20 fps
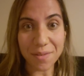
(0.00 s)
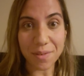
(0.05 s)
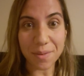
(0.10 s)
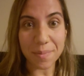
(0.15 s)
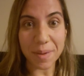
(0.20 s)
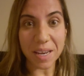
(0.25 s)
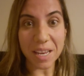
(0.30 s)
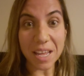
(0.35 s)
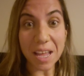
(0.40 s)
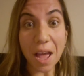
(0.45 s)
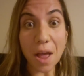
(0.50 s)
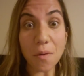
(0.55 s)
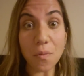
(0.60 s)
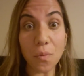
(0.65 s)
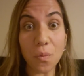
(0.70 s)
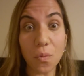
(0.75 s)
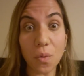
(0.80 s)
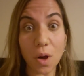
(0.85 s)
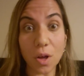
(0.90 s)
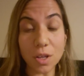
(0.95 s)
everybody,
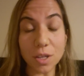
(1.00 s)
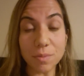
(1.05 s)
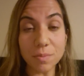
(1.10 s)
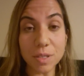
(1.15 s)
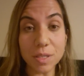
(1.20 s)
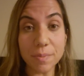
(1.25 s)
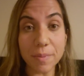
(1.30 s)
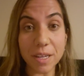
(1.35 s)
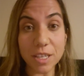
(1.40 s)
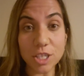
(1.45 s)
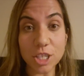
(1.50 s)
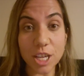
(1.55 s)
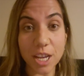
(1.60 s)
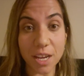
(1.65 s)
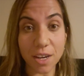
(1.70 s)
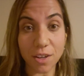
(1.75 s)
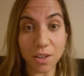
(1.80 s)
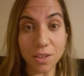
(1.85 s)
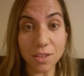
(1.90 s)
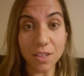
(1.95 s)
and welcome to my
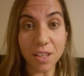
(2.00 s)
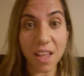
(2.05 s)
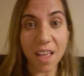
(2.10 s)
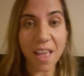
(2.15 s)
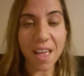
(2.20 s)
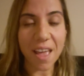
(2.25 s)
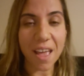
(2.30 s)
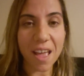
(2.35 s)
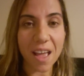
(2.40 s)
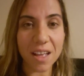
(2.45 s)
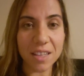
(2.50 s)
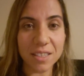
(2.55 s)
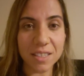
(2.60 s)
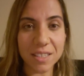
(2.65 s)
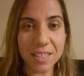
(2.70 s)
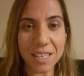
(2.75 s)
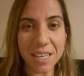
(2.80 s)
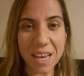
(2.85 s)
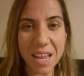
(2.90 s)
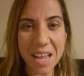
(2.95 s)
channel.
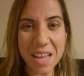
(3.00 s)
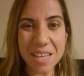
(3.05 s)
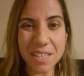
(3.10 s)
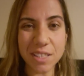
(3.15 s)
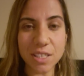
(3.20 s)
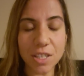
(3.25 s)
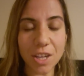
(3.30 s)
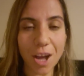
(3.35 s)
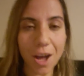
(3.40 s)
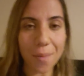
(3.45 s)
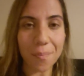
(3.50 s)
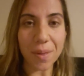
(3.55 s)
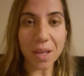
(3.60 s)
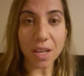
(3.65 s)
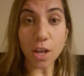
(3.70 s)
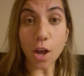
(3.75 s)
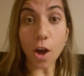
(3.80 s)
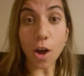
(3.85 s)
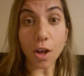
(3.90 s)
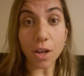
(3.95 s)
Today's
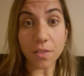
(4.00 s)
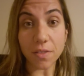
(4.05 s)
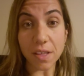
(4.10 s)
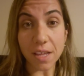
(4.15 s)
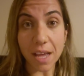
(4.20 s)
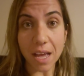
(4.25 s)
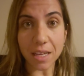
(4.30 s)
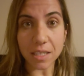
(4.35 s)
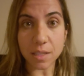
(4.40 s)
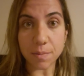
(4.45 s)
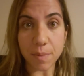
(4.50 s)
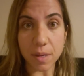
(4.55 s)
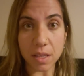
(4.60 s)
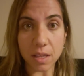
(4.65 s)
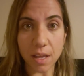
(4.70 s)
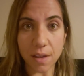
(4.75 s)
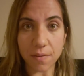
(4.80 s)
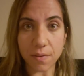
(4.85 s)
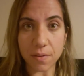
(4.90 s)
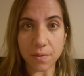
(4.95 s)
topic on the Aspie
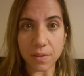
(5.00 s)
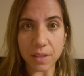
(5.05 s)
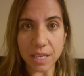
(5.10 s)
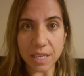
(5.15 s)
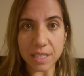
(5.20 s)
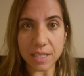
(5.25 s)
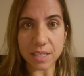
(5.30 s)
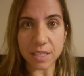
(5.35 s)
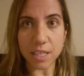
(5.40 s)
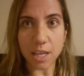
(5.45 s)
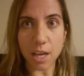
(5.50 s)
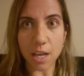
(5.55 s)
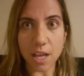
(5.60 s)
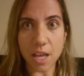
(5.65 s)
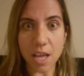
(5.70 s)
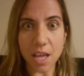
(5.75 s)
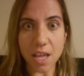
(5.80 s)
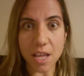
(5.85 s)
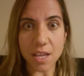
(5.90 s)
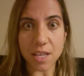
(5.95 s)
Life of Lisa
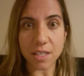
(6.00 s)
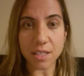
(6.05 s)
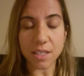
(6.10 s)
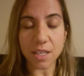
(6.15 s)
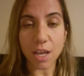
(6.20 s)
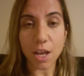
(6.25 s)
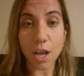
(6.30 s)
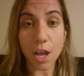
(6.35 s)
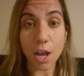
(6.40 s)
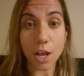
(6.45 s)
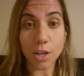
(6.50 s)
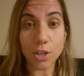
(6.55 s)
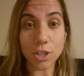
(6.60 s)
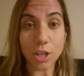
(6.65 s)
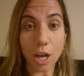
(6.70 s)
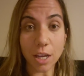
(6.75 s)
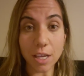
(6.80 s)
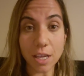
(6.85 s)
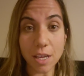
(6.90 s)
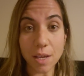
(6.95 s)
is
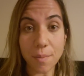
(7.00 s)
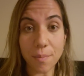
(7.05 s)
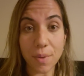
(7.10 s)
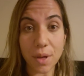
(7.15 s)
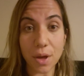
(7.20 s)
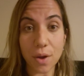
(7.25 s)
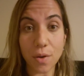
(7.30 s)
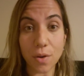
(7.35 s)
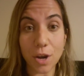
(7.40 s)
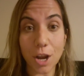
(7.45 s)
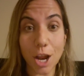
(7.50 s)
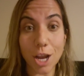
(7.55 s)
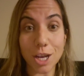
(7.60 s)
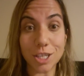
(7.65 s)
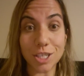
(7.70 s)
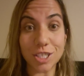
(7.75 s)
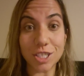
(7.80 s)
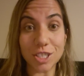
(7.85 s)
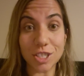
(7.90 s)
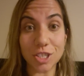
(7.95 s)
talking about
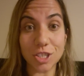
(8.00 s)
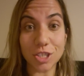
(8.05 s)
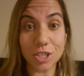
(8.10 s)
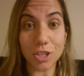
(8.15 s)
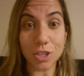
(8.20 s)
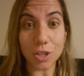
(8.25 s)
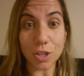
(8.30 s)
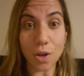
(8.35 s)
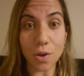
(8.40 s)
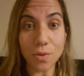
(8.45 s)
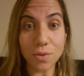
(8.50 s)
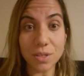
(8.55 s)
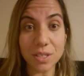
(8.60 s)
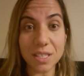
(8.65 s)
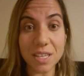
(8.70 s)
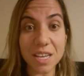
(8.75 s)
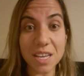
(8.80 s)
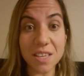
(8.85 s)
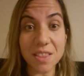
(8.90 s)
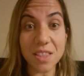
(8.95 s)

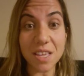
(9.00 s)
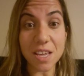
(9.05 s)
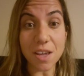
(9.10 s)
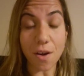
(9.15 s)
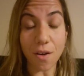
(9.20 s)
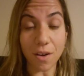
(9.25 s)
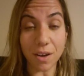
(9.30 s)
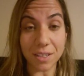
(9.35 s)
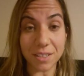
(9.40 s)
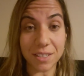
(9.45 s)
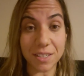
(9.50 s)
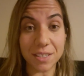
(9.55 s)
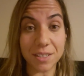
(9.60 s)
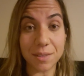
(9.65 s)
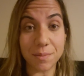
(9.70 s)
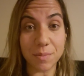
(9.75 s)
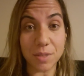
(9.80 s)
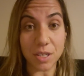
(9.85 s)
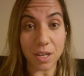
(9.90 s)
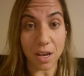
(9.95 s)
disclosing the
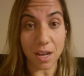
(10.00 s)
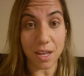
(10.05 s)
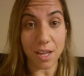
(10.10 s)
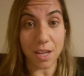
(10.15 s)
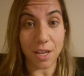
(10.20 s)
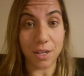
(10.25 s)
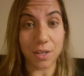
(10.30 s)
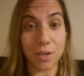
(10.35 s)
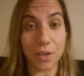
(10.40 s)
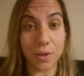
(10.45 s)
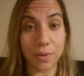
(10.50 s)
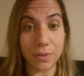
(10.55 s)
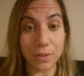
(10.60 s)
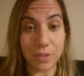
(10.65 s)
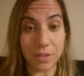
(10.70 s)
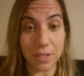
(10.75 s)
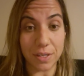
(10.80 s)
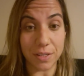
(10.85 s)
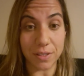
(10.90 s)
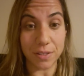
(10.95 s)
autism
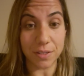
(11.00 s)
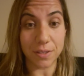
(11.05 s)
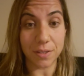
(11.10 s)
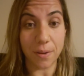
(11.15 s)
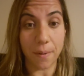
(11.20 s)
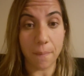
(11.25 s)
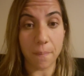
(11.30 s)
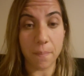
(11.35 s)
diagnosis.